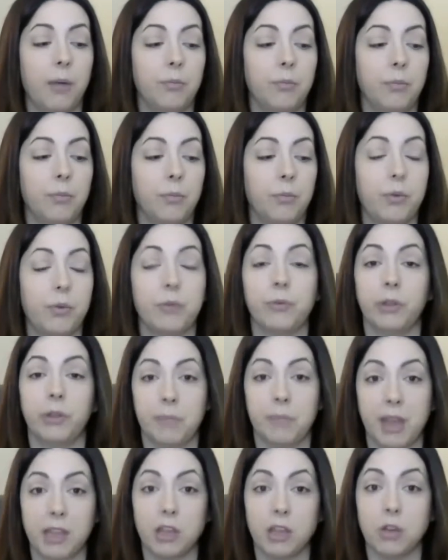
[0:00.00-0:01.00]
we really
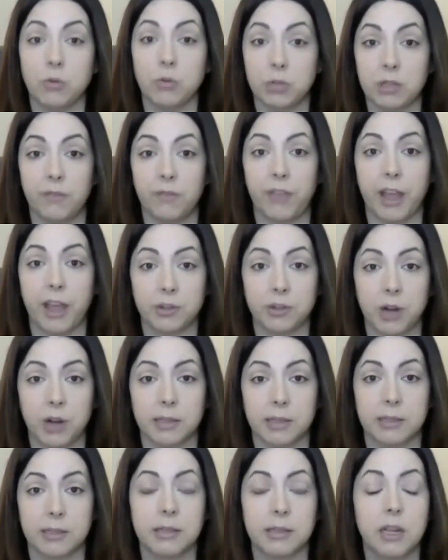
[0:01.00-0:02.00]
make use of that
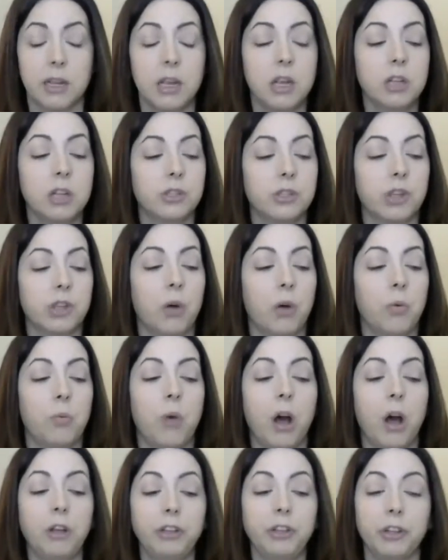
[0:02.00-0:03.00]
trust. So
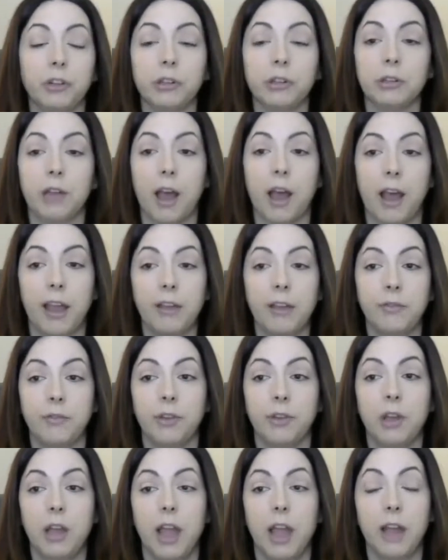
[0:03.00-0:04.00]
while you're alive
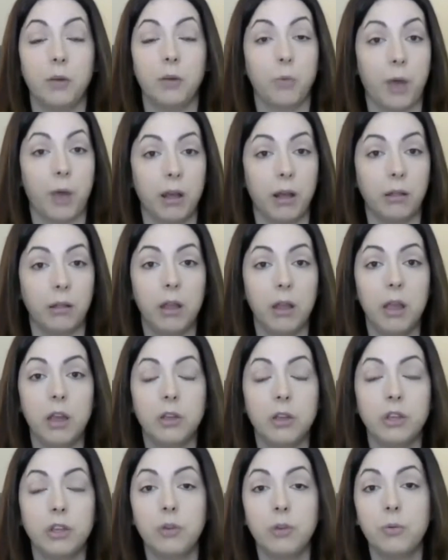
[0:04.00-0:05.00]
and well,
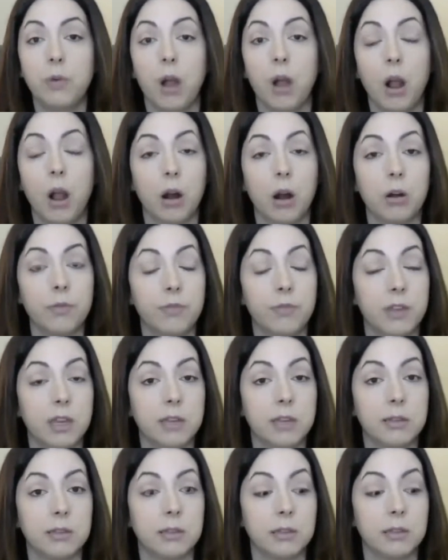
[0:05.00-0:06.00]
you are
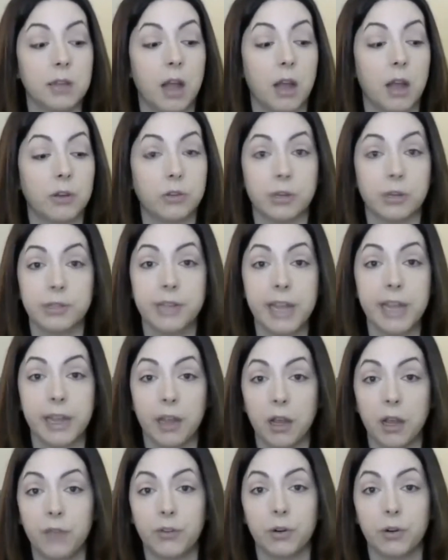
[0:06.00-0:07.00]
the trustee
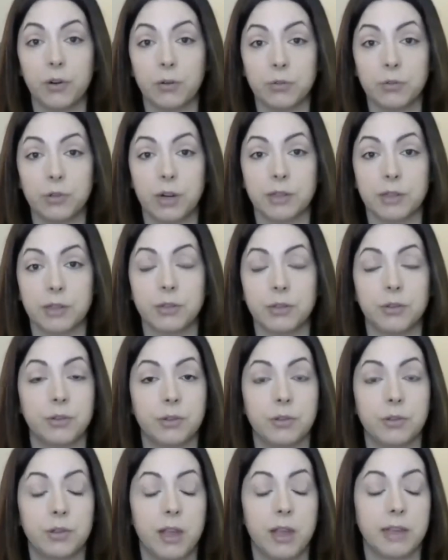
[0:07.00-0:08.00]
of your own trust. So
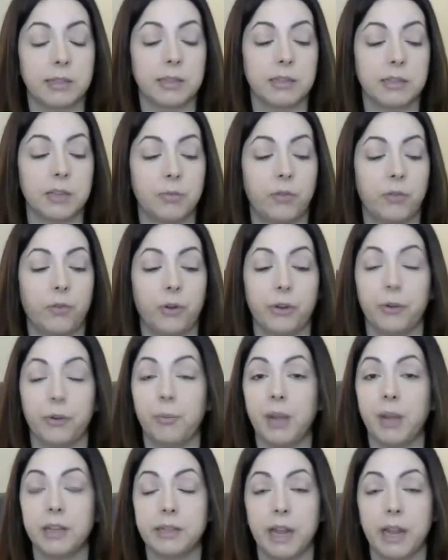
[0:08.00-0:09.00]
as I said before, you're
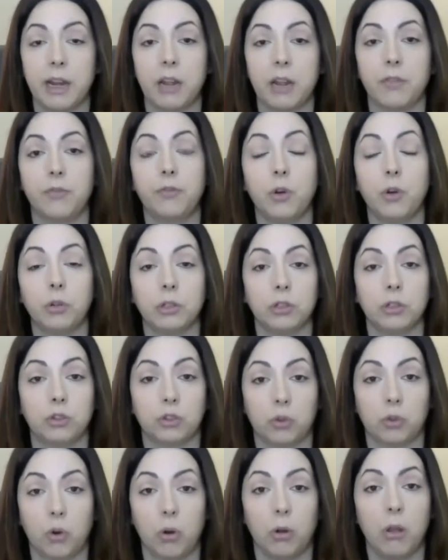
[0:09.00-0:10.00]
maintaining full
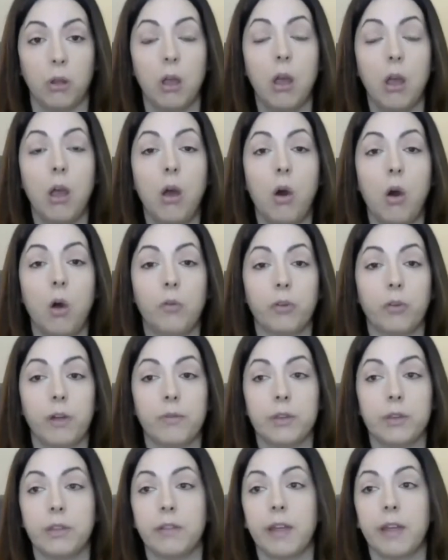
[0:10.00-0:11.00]
control over
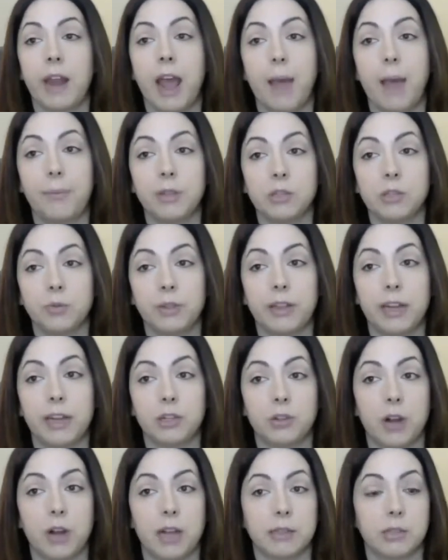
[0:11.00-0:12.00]
everything that happens with that
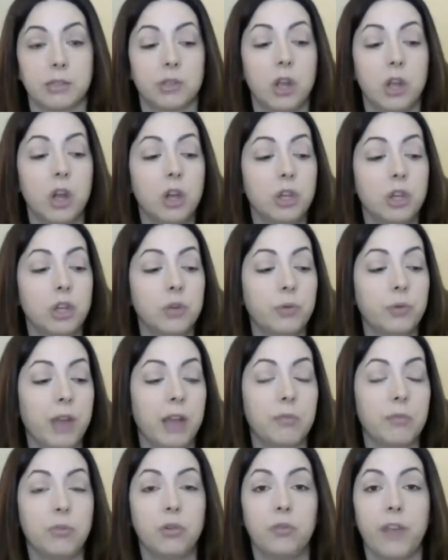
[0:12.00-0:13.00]
trust. You
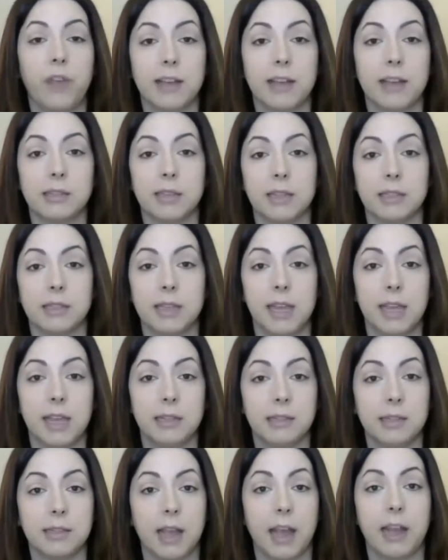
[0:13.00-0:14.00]
can move assets
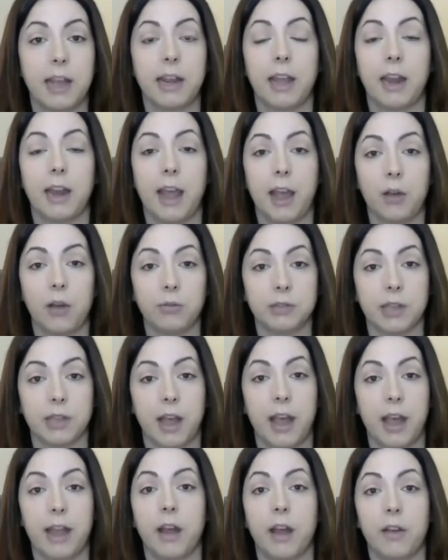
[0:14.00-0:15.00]
inside and
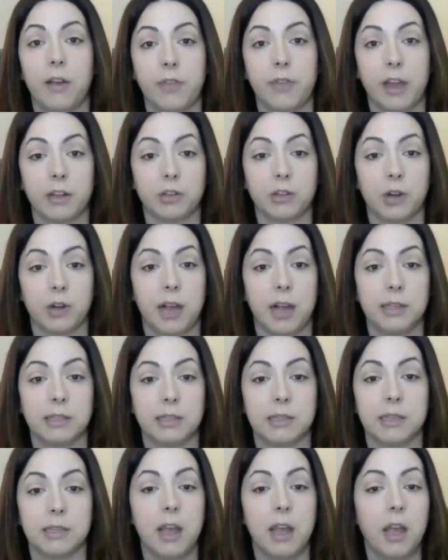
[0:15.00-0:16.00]
outside of that
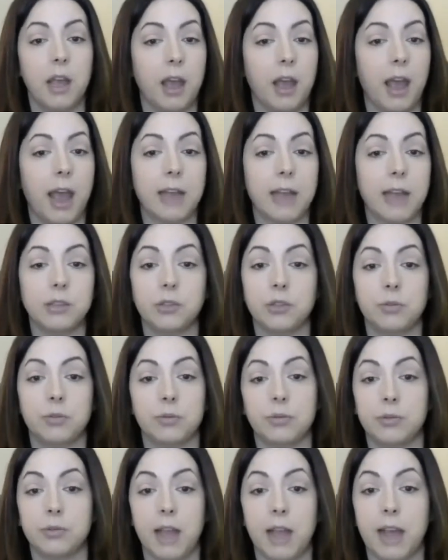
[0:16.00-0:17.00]
trust as
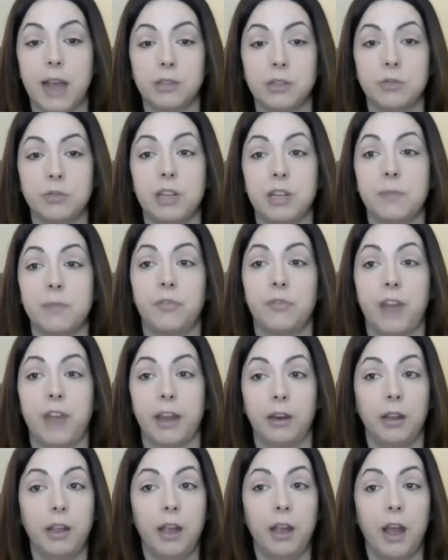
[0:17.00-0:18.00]
you deem fit.
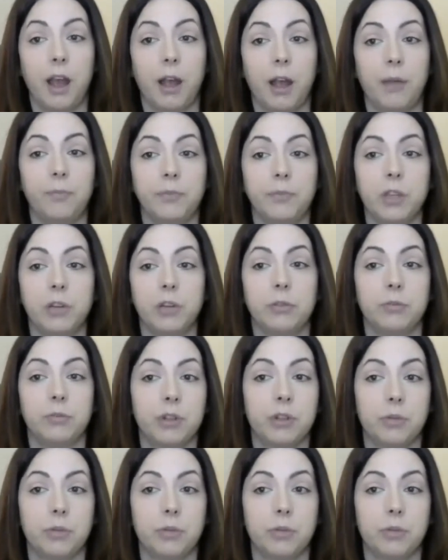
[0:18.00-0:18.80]
You don't